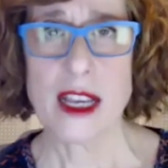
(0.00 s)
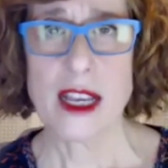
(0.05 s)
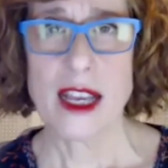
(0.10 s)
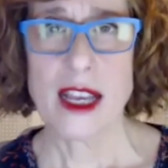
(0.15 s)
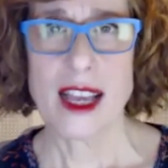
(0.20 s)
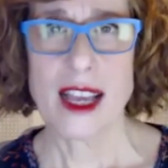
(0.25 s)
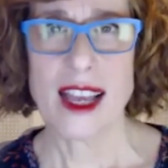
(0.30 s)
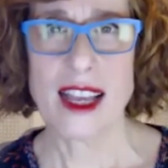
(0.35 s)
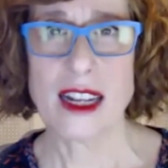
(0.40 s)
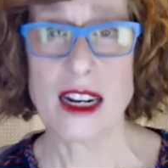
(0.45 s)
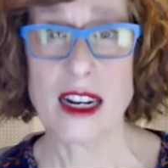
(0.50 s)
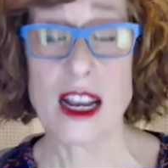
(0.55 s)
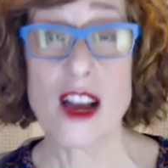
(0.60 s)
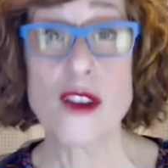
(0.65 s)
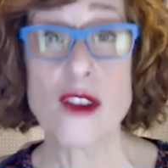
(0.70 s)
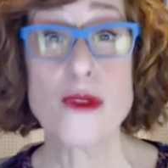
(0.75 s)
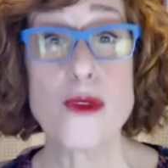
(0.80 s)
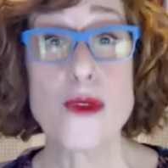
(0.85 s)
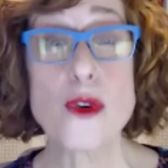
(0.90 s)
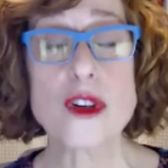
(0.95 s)
And
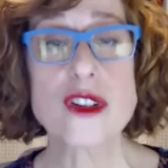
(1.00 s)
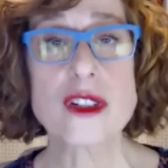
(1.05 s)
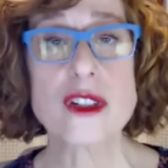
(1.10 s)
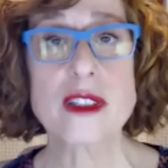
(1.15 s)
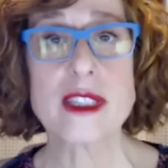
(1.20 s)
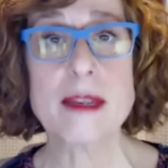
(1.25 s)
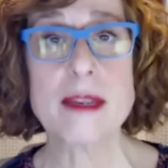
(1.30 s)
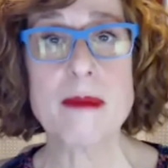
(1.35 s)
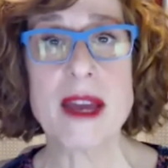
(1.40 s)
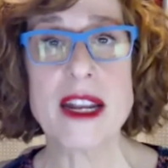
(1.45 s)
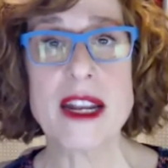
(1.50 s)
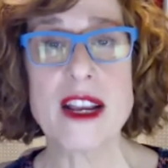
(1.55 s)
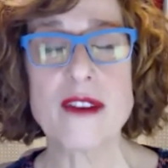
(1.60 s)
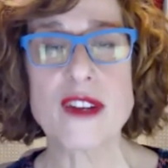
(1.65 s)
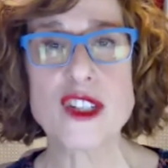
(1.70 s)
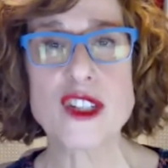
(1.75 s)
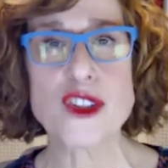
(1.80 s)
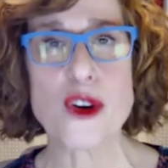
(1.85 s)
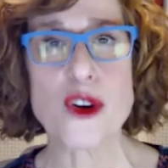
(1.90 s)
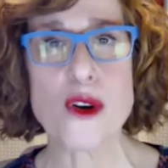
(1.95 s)
unfortunately, many of
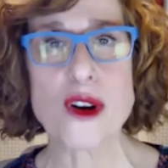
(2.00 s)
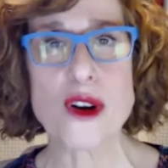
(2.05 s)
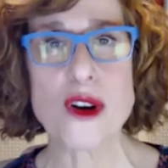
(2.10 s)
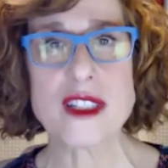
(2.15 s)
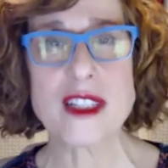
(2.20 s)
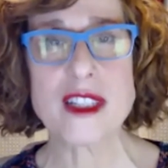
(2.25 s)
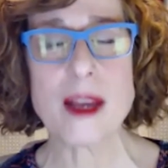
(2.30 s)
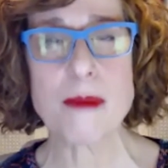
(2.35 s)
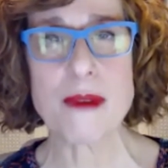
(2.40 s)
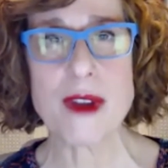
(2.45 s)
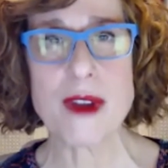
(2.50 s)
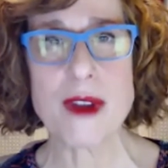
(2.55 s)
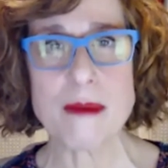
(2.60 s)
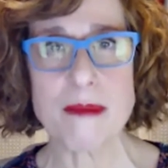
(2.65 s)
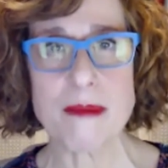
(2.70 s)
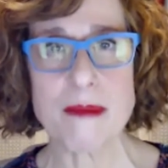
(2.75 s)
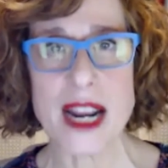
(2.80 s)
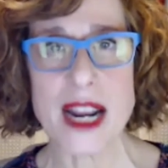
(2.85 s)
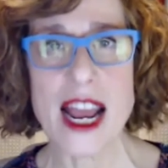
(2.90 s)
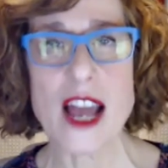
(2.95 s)
us are separate,
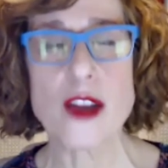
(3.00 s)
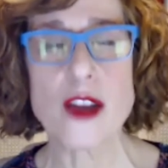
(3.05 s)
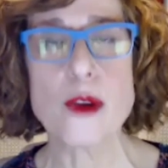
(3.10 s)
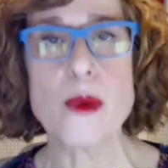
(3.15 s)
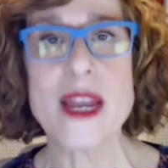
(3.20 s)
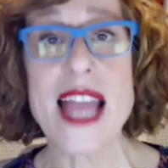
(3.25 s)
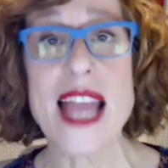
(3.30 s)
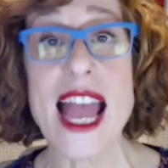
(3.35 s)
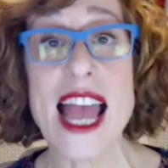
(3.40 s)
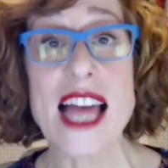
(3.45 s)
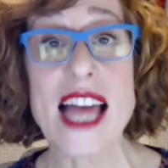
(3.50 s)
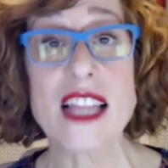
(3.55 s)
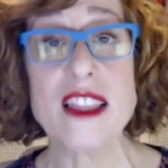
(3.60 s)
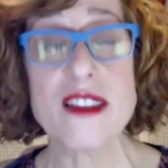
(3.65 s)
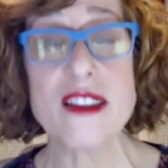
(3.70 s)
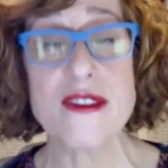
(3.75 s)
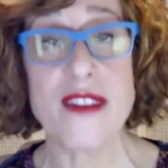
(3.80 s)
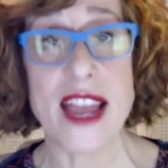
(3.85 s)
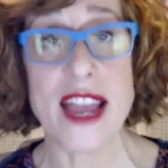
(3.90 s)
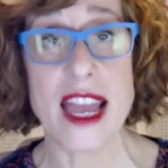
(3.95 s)
but how do we
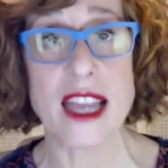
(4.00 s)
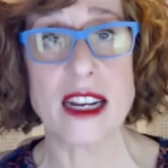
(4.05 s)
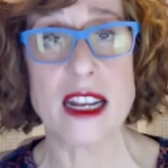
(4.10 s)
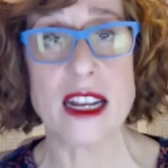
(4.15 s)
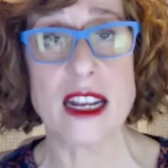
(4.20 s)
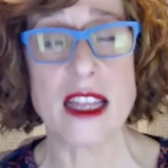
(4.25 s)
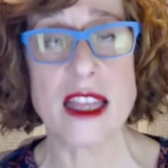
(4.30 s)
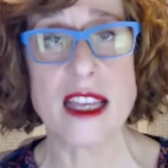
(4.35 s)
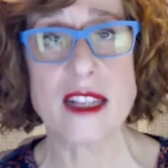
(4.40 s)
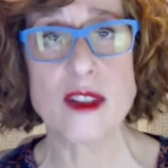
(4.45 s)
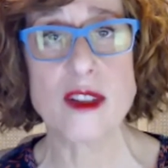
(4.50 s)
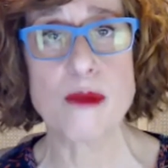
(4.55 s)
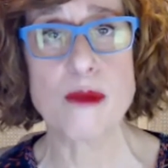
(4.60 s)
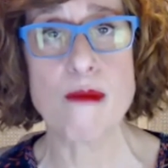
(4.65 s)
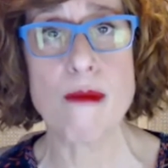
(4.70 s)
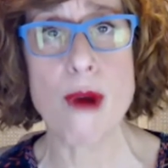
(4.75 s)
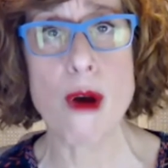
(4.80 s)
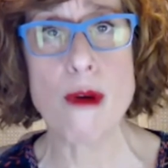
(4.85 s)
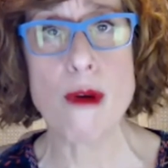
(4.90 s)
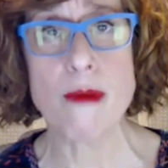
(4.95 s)
elevate this
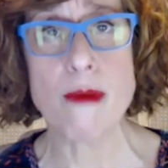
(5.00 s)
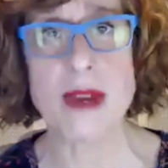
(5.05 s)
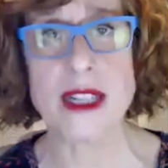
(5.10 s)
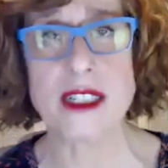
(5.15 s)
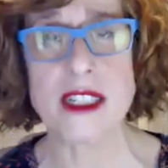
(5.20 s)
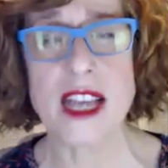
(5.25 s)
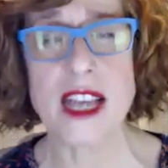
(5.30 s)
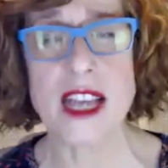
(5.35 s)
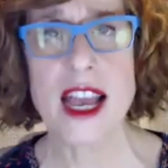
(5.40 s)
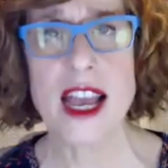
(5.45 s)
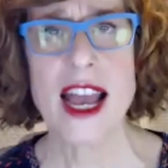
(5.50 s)
moment?